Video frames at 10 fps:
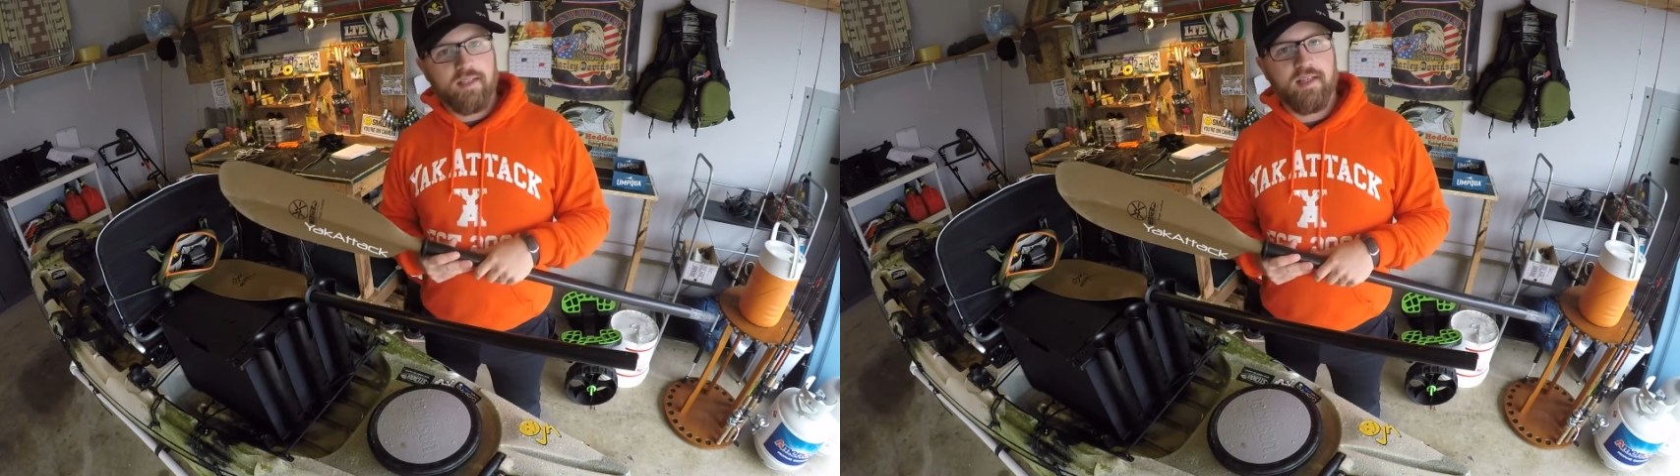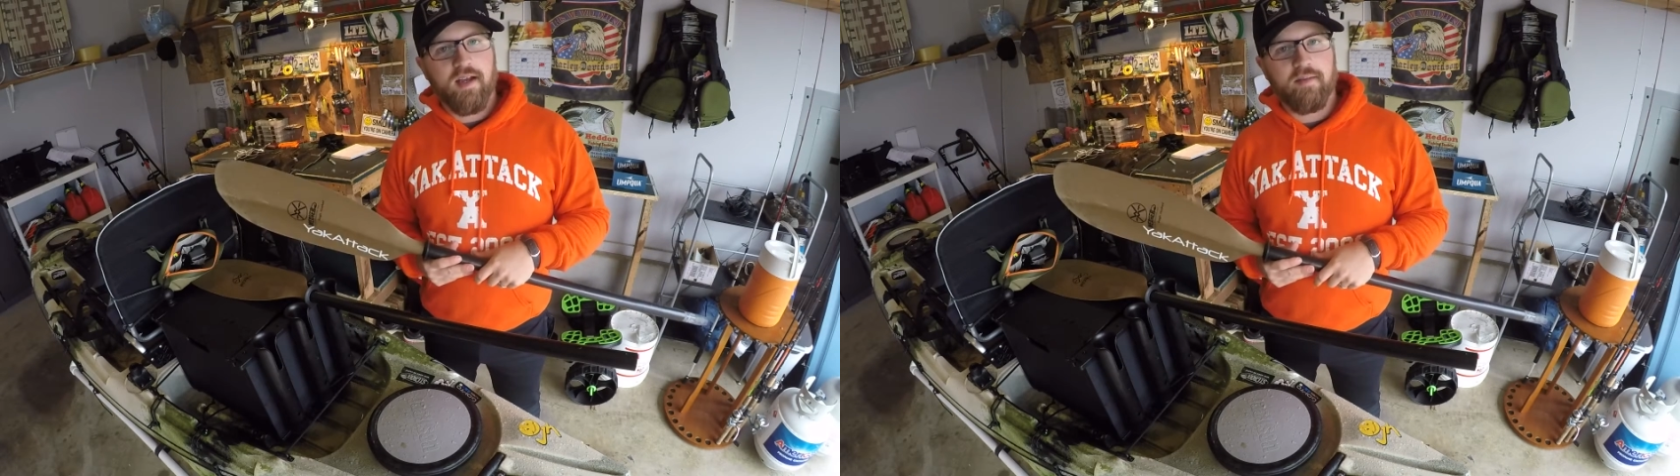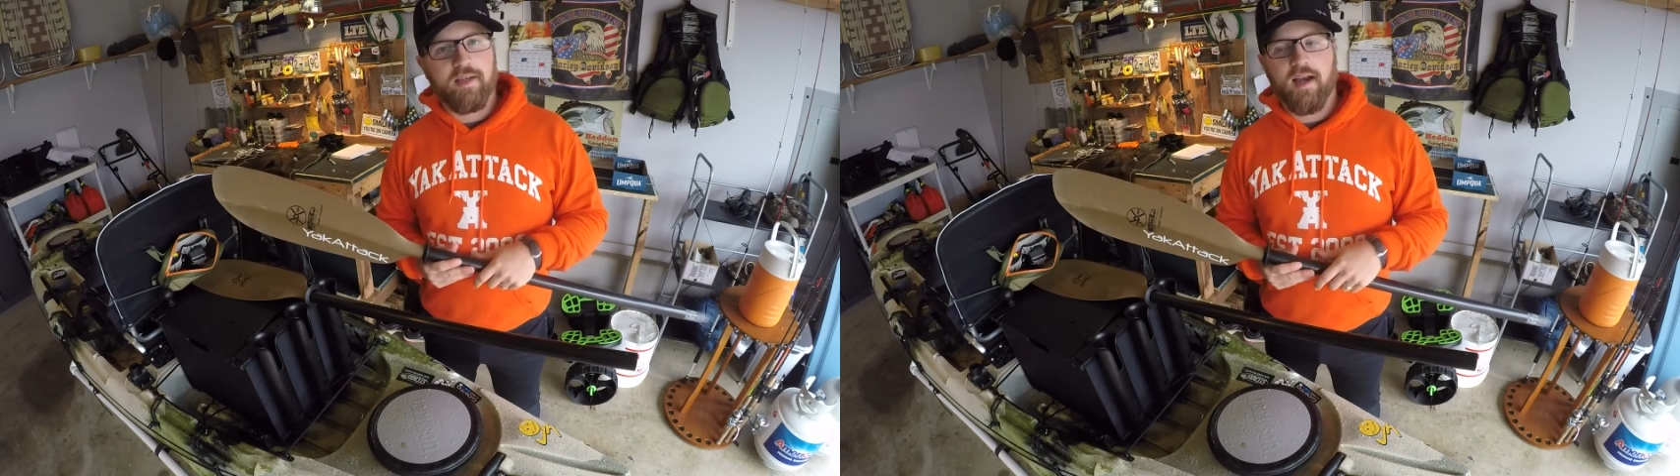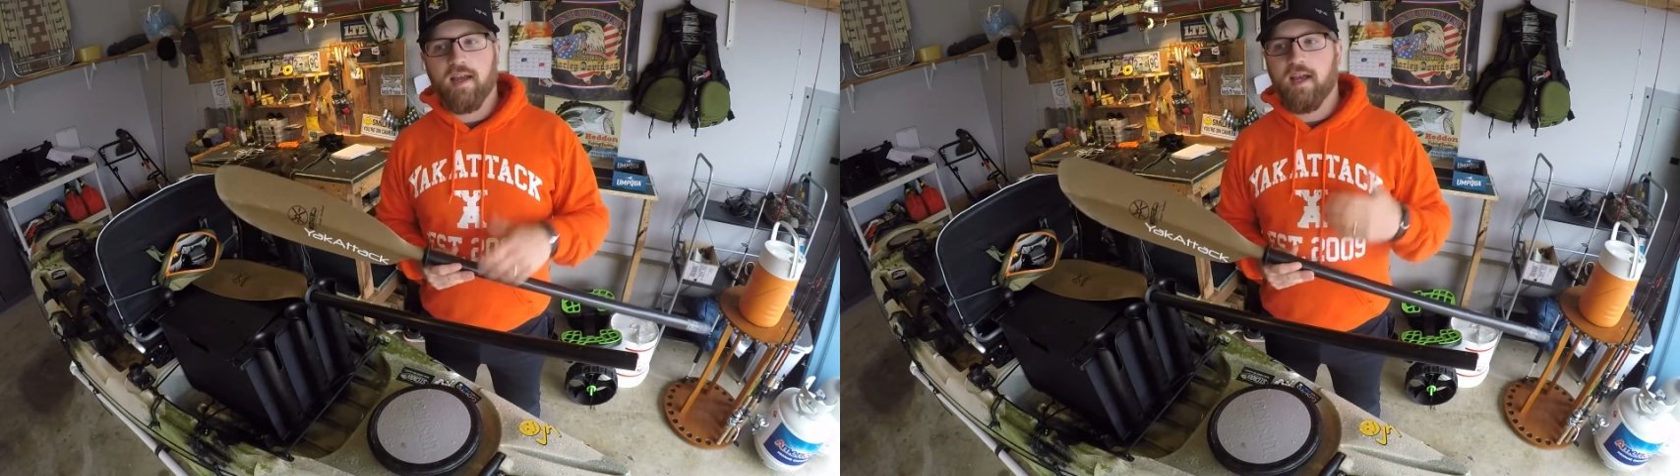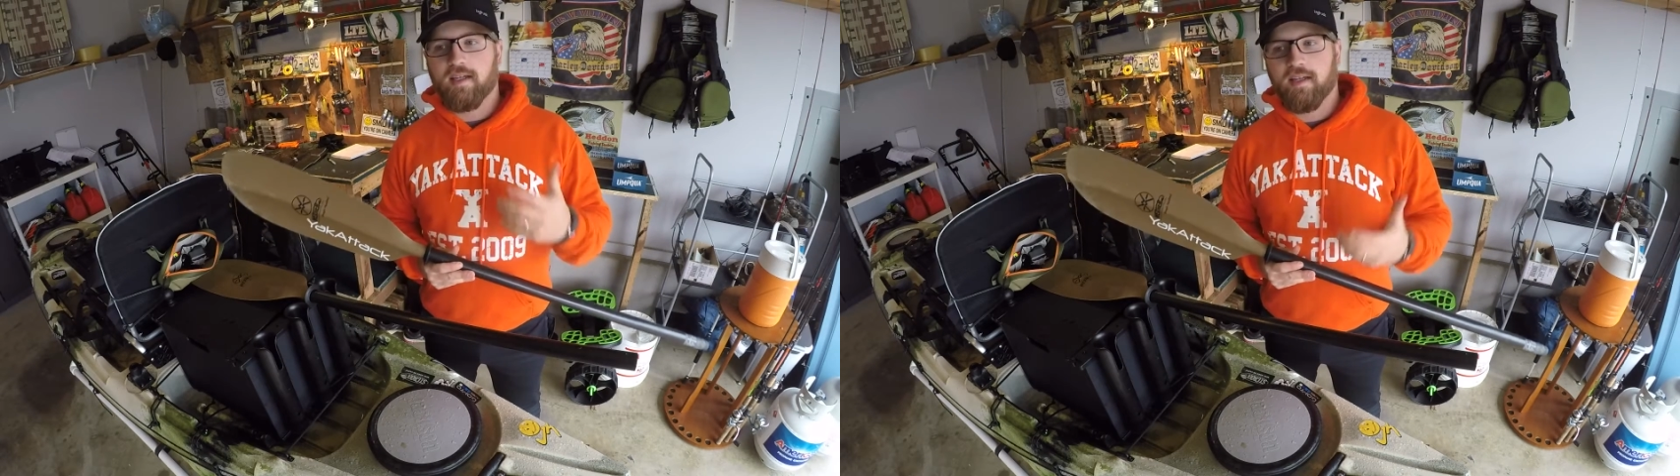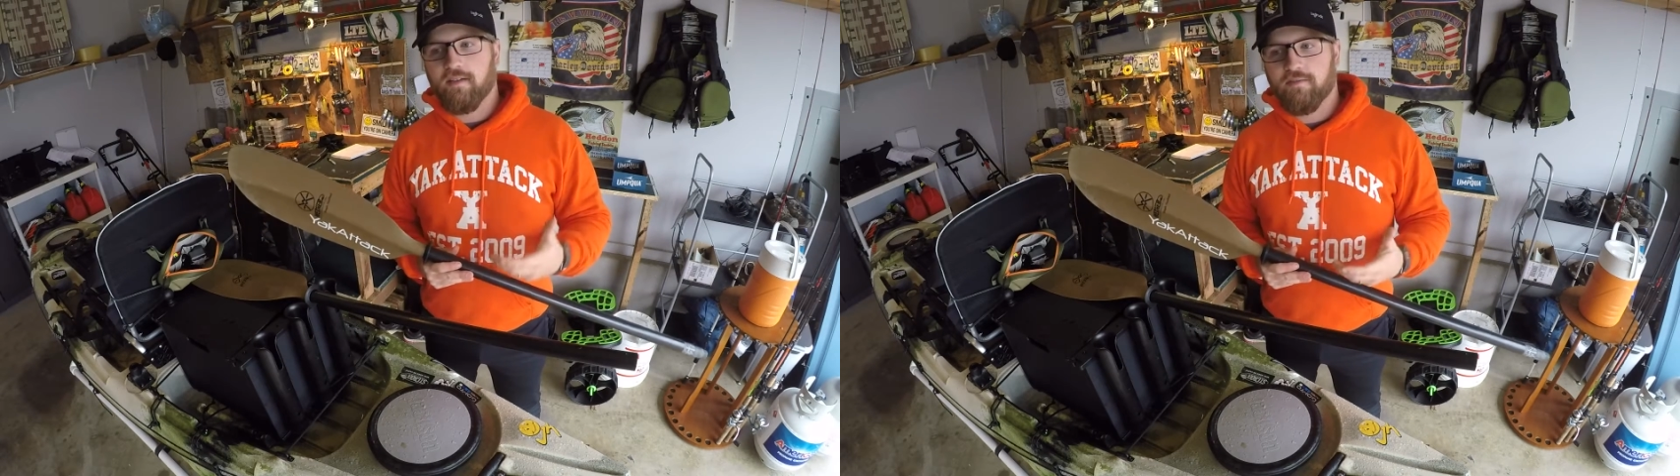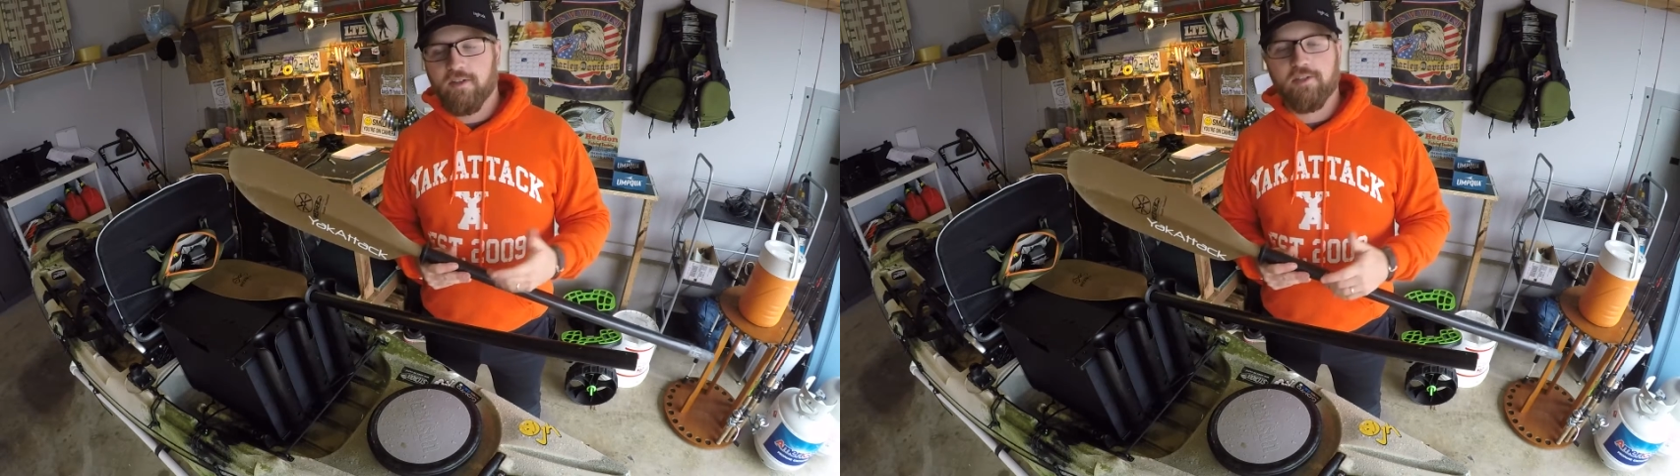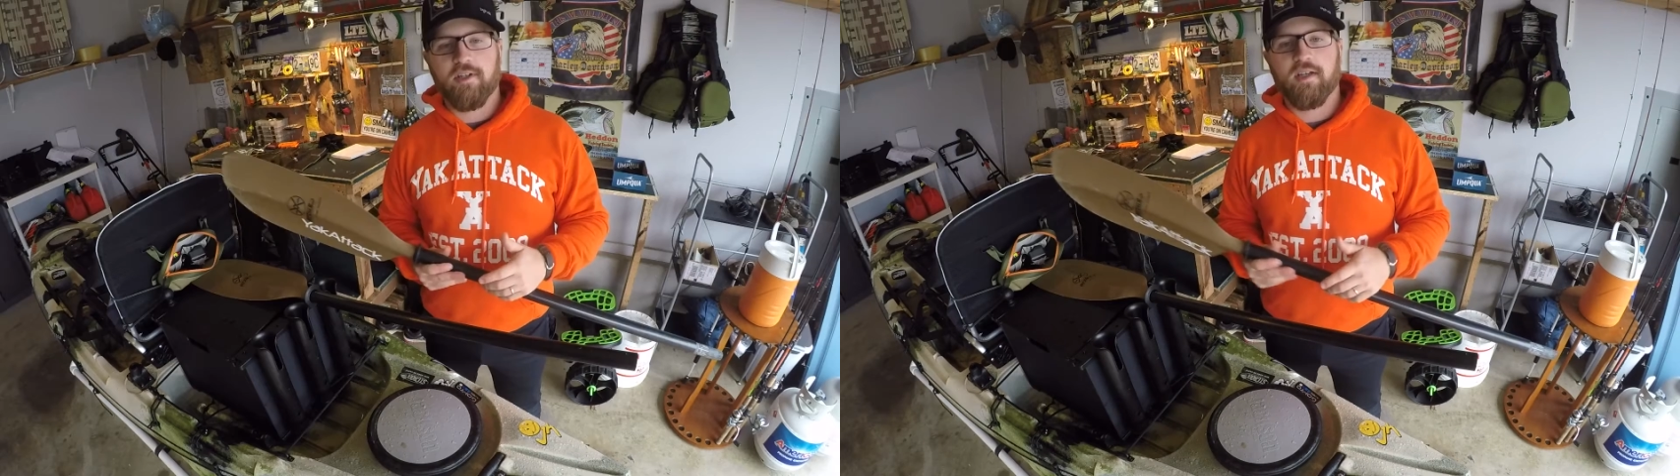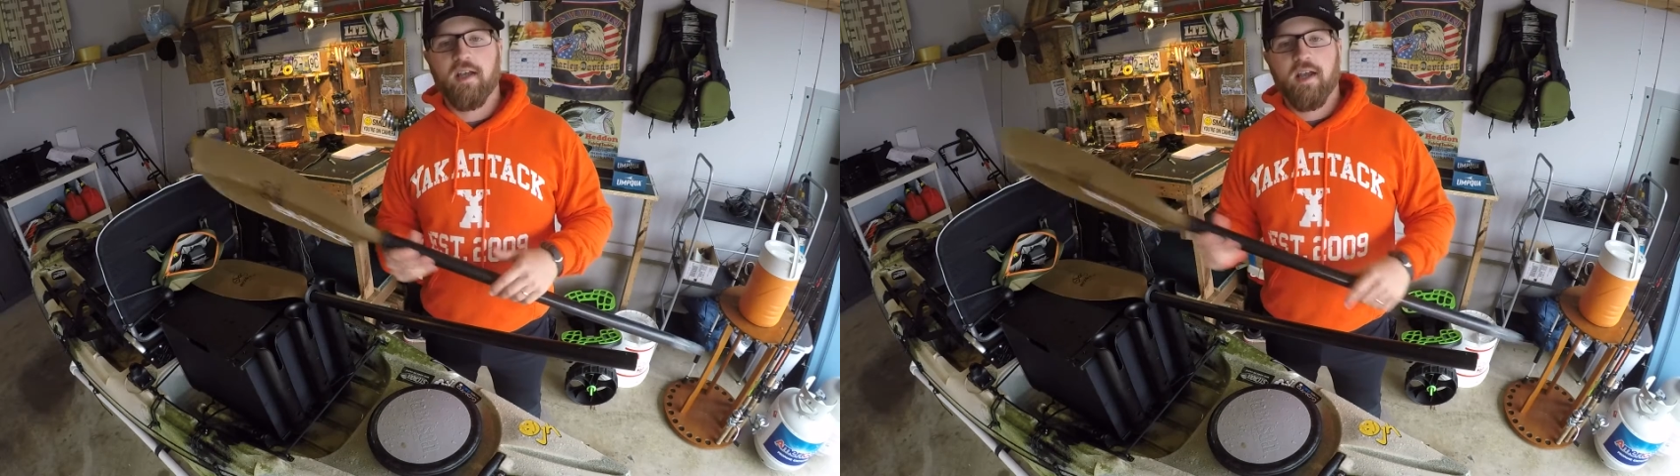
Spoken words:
of time kayaking and fishing,